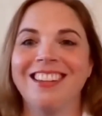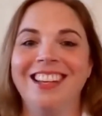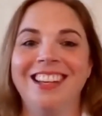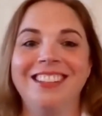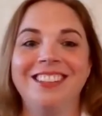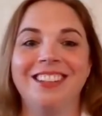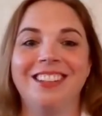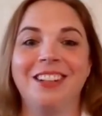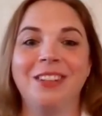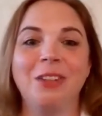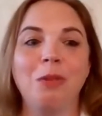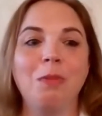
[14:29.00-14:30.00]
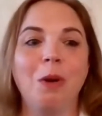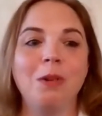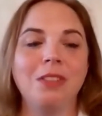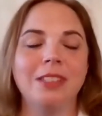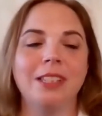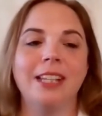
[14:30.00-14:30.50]
And although
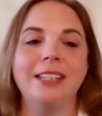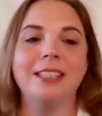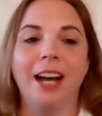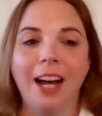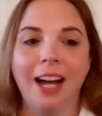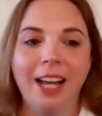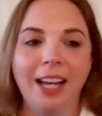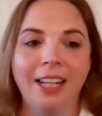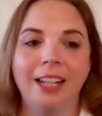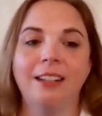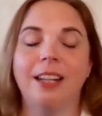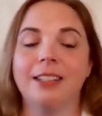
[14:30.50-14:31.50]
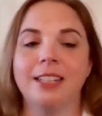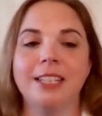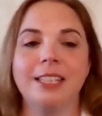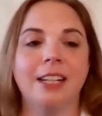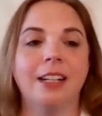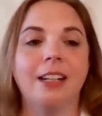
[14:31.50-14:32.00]
Moses had died, and as I
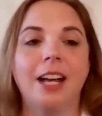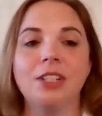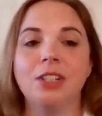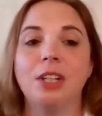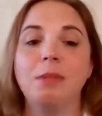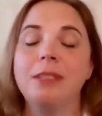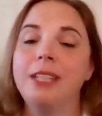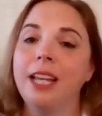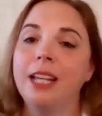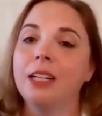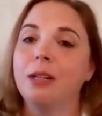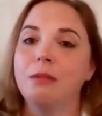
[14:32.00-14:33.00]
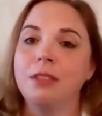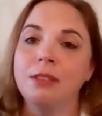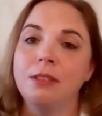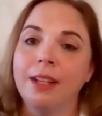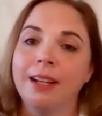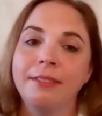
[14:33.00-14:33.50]
said, Elijah had been taken up
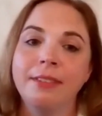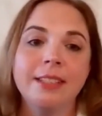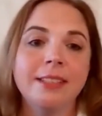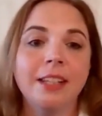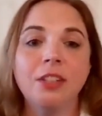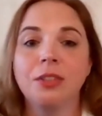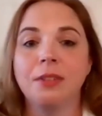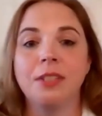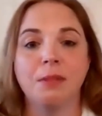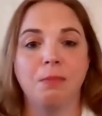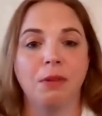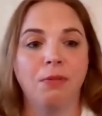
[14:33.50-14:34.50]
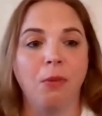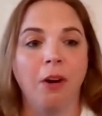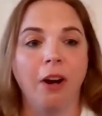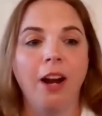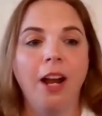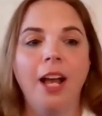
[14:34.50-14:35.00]
to heaven centuries
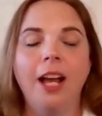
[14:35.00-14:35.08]
before,